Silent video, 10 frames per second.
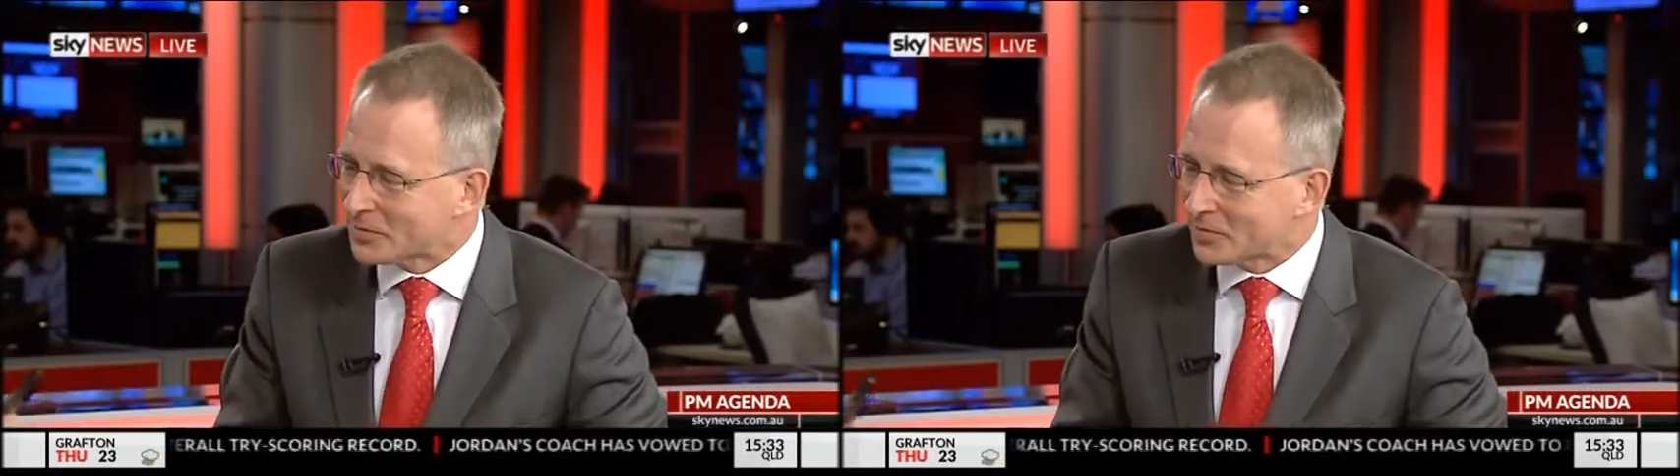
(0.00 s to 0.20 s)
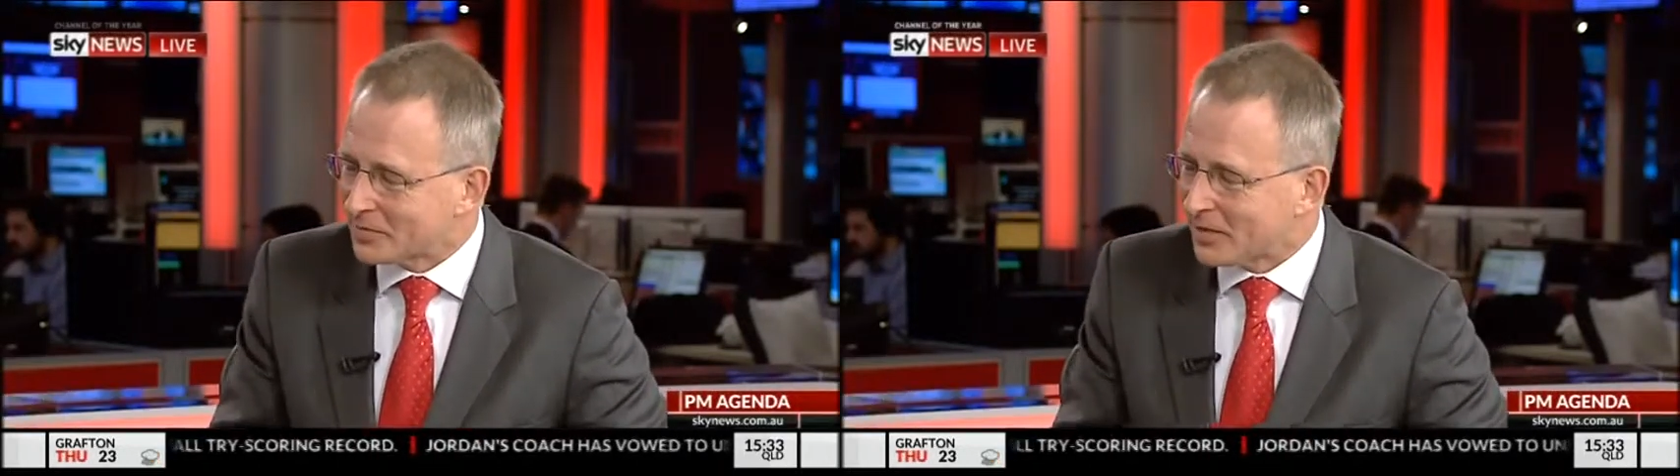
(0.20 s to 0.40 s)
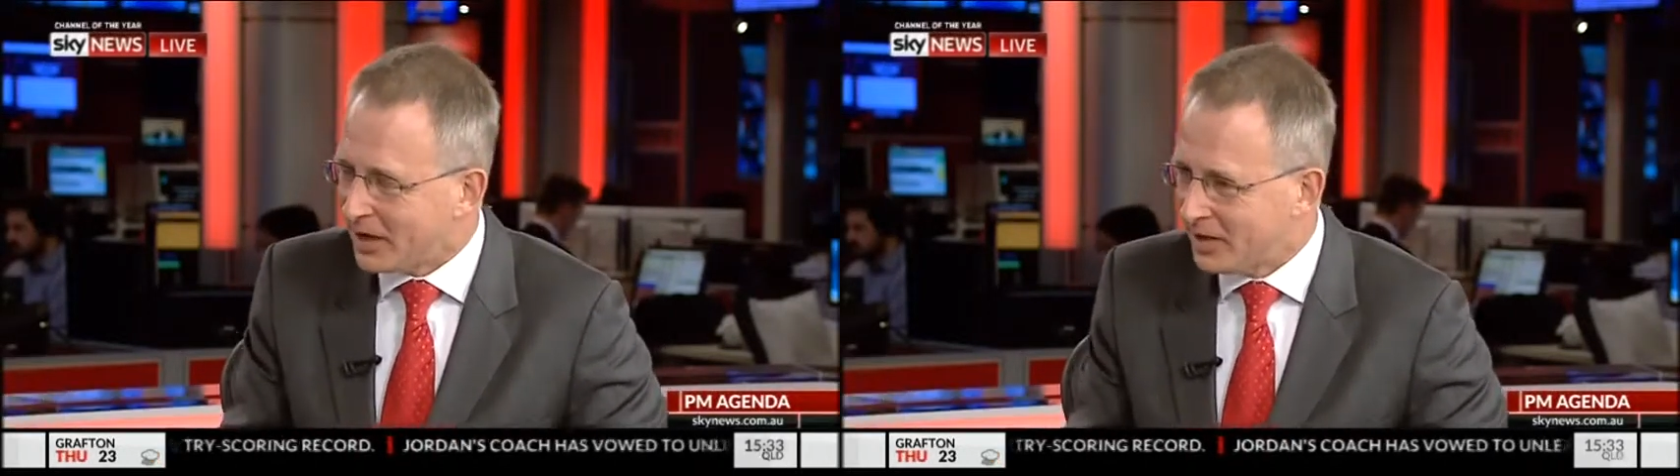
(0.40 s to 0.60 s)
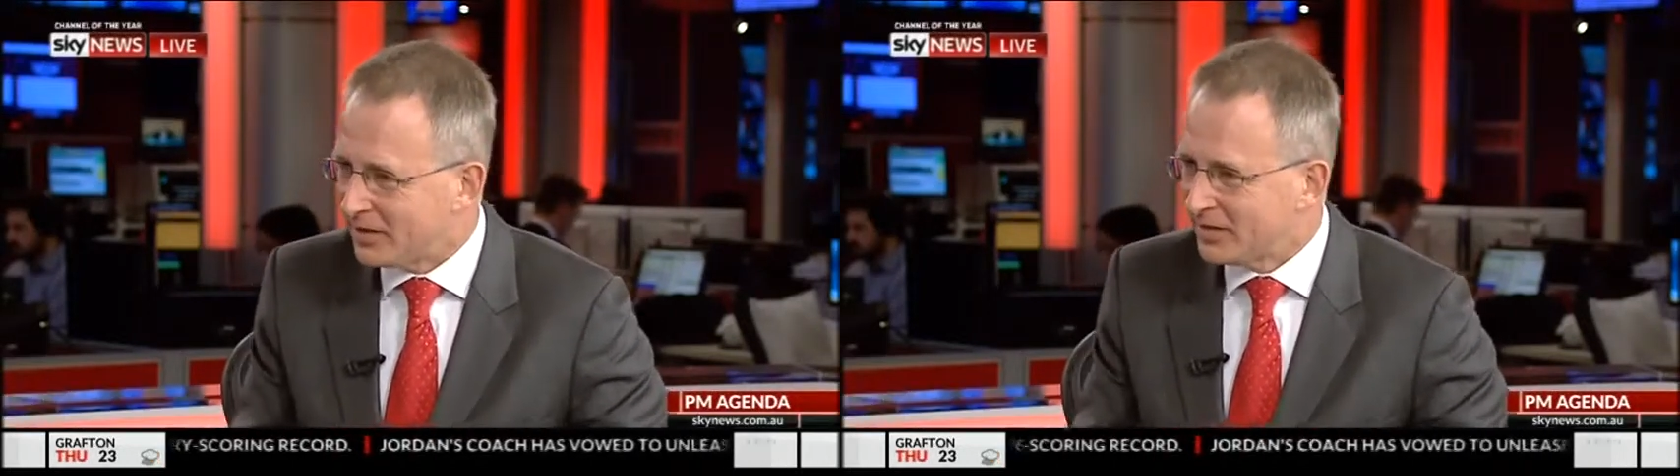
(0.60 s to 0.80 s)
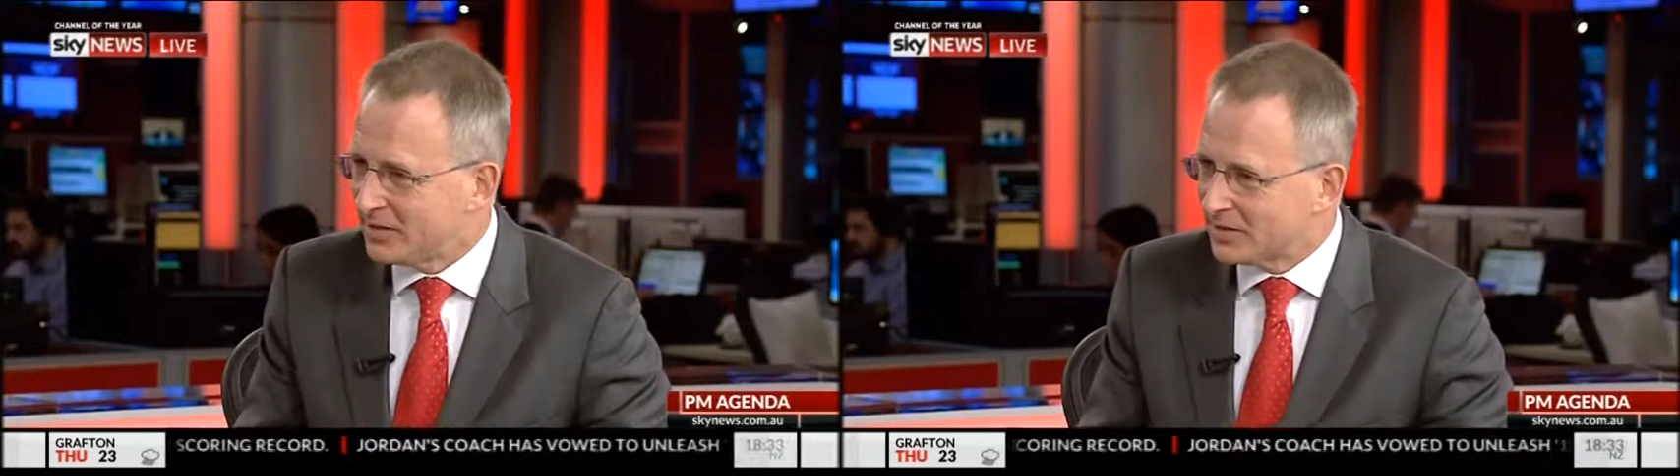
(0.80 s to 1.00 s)
point that a lot
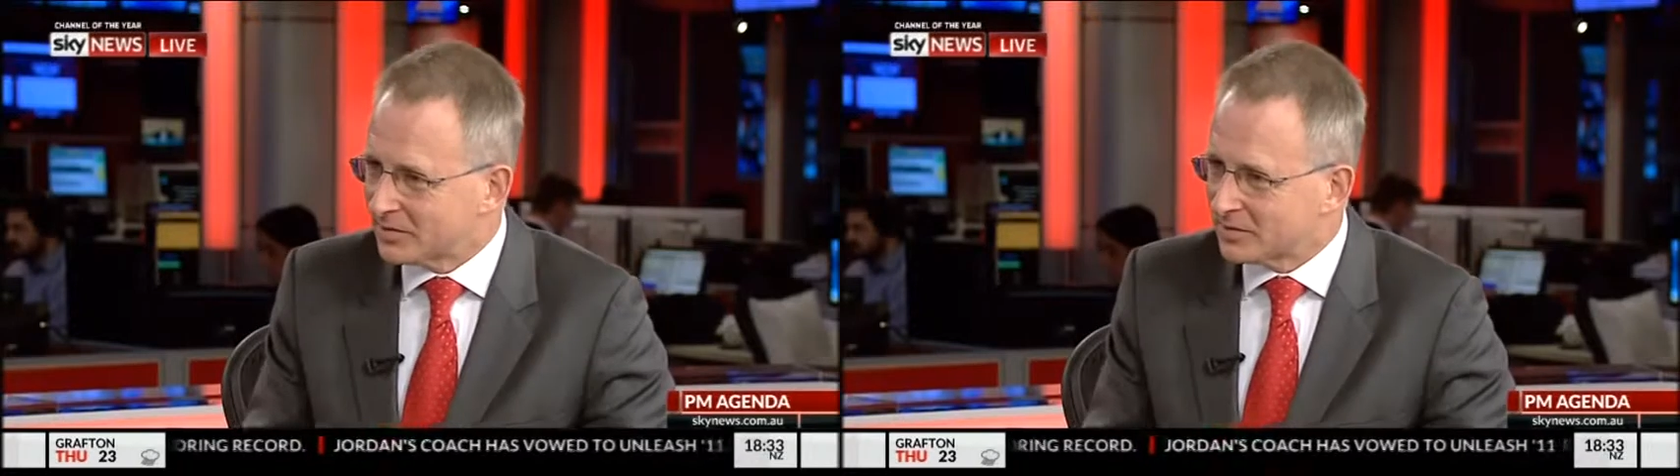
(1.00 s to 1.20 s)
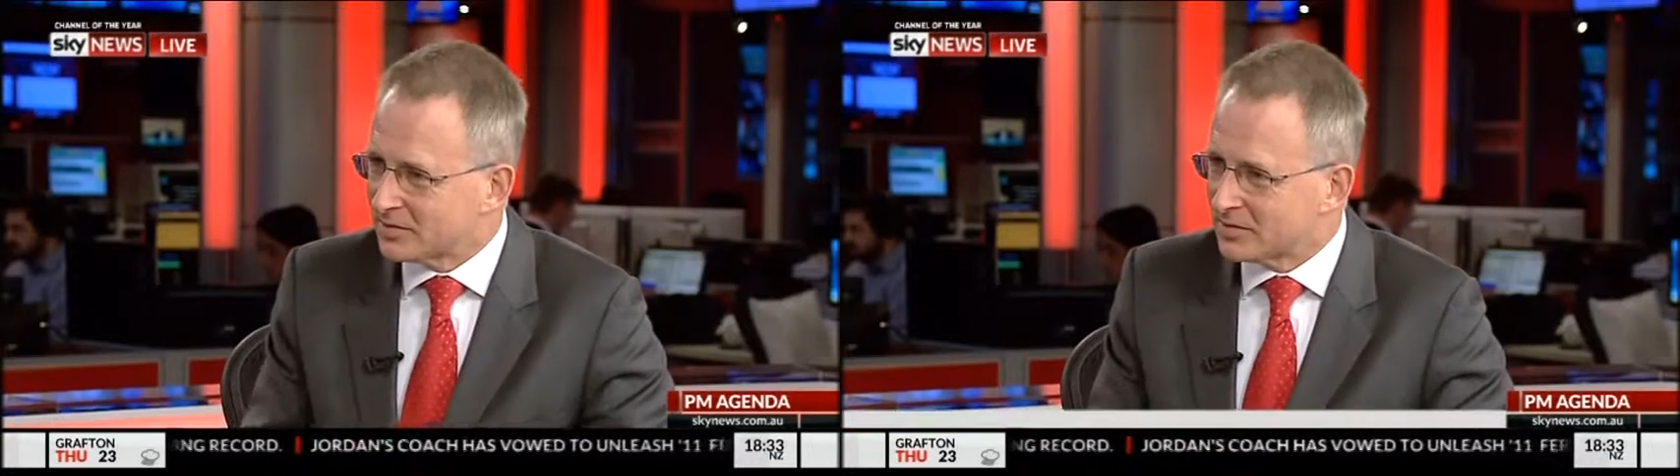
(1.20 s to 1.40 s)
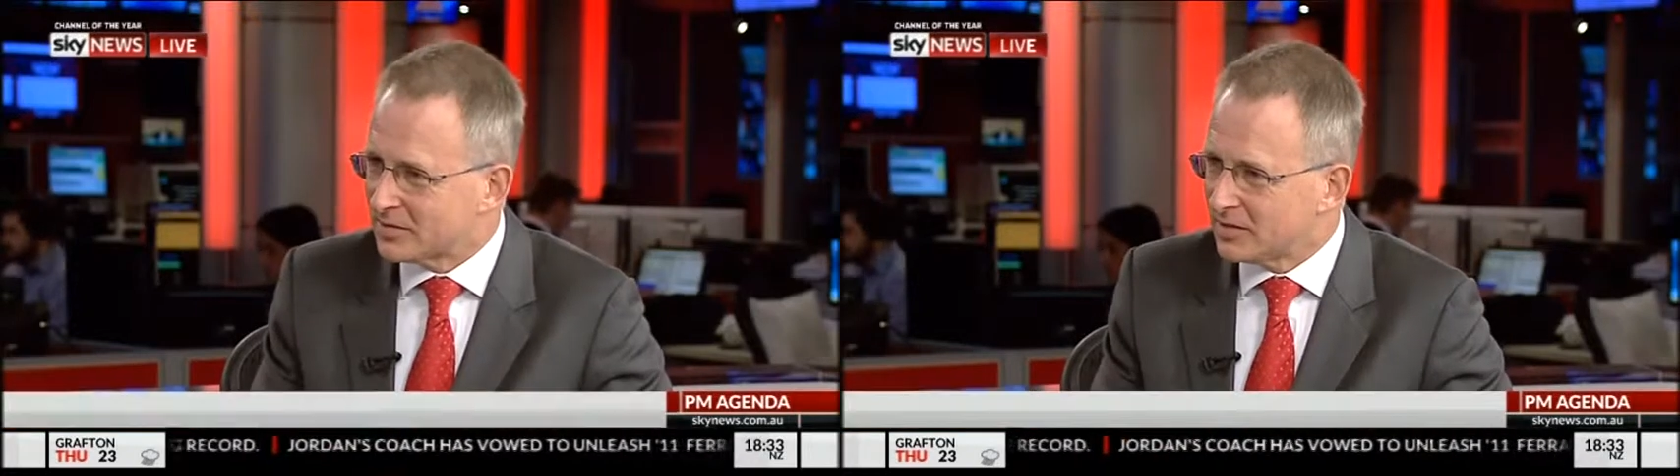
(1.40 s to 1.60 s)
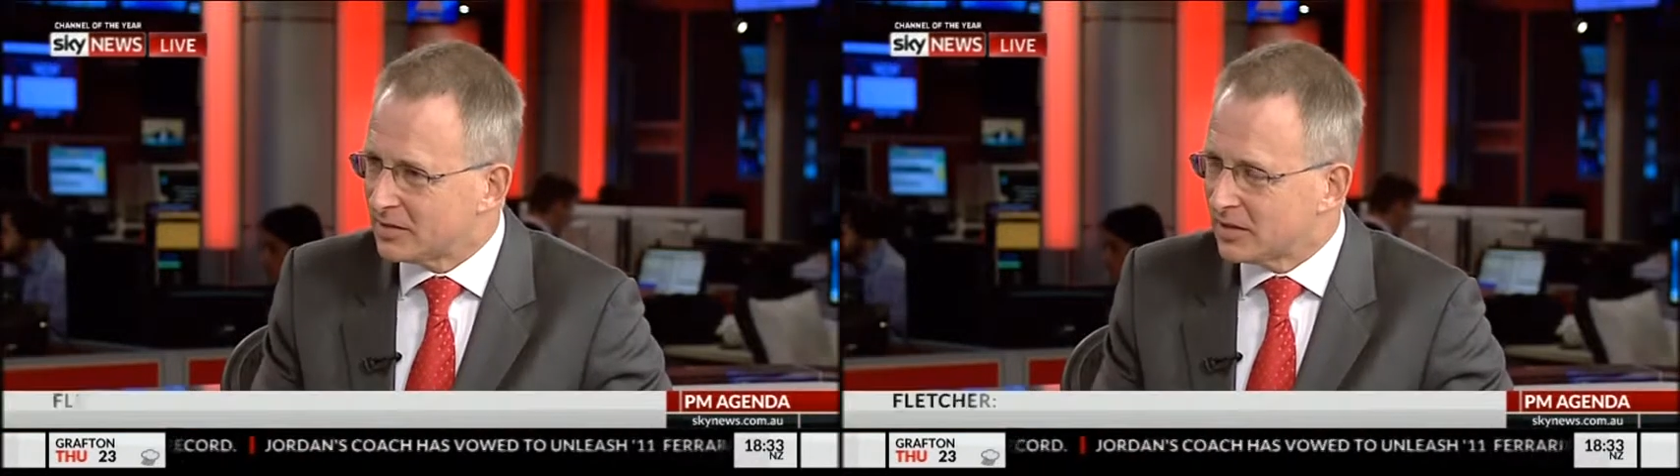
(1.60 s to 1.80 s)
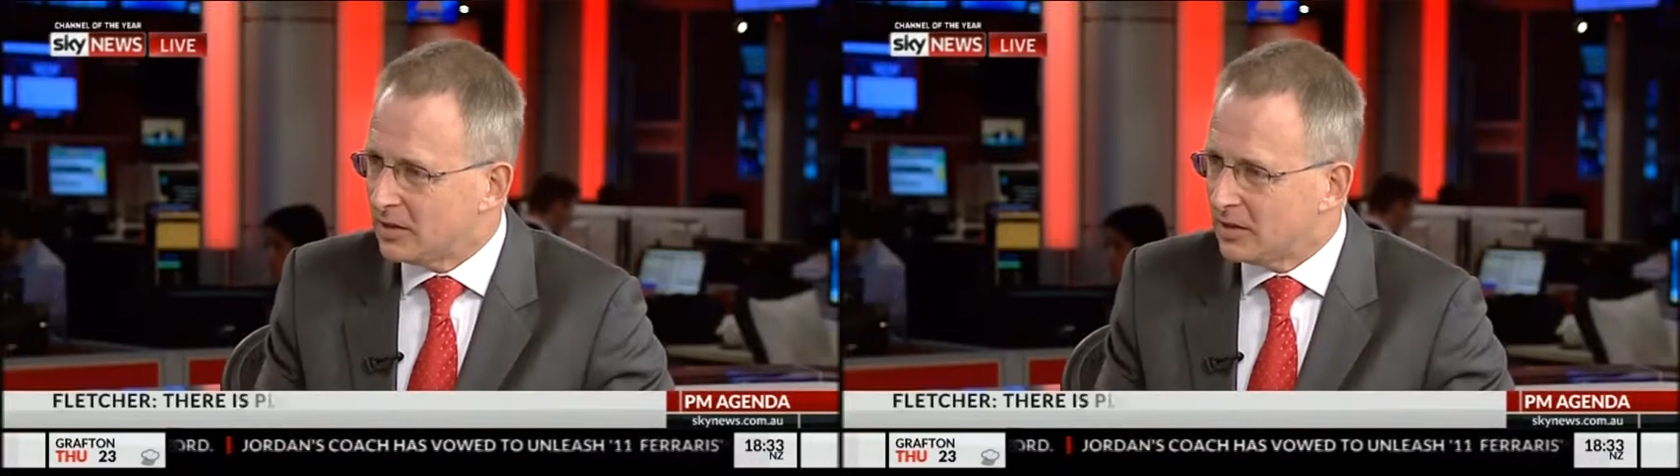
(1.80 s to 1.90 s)
of these have been